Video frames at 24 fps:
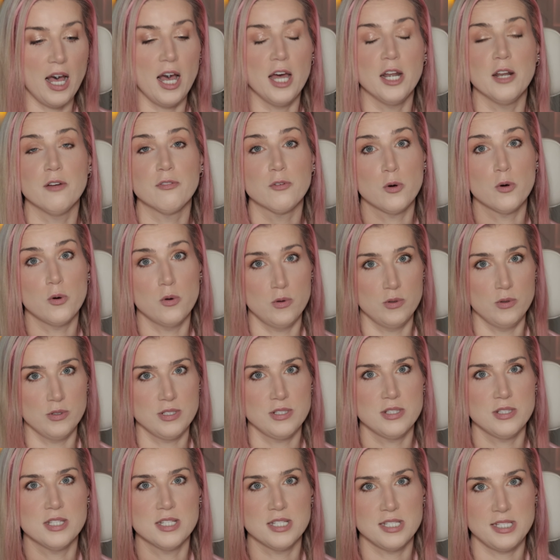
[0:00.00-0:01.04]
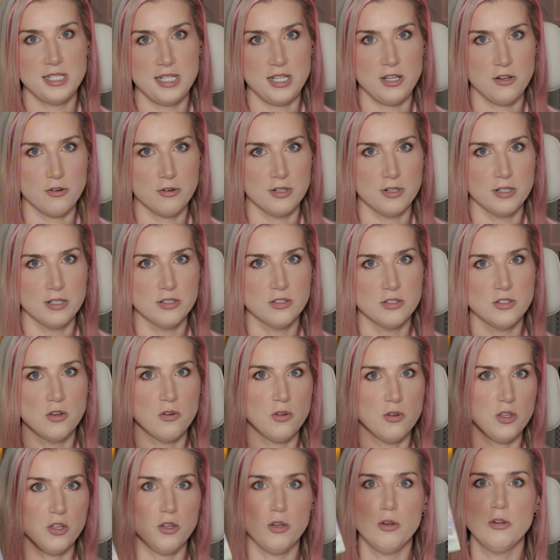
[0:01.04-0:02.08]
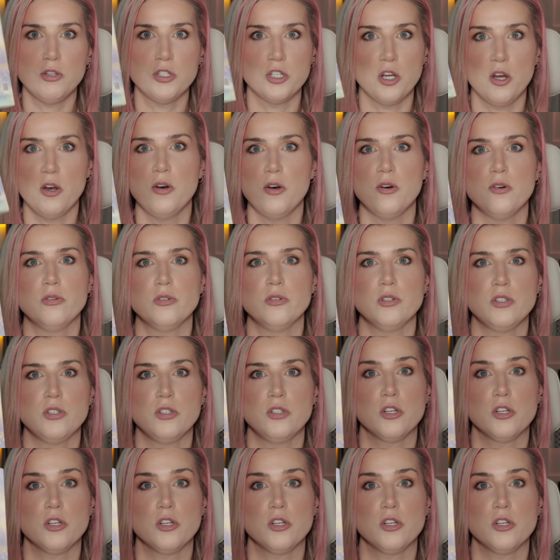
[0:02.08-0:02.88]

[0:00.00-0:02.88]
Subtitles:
and of course the secret. So you chose